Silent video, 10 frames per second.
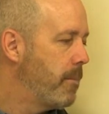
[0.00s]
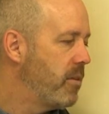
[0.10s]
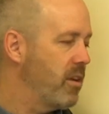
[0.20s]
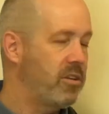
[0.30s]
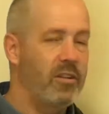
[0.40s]

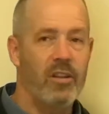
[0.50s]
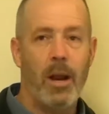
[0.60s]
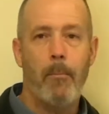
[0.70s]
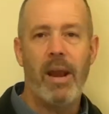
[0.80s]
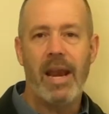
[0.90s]
such as in
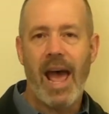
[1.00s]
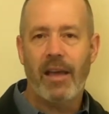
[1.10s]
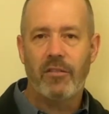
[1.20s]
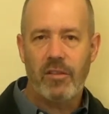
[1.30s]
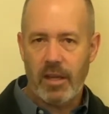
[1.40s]
a
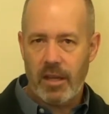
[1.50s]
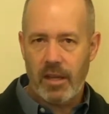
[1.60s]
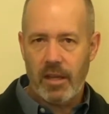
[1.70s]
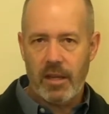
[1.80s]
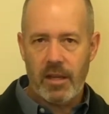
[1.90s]
monastic
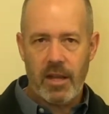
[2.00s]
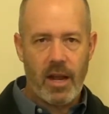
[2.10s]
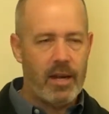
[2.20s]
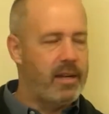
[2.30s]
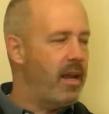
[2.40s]

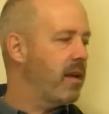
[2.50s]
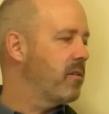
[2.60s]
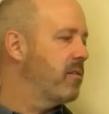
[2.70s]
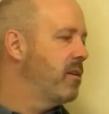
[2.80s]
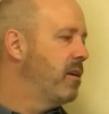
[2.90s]

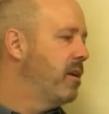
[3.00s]
context.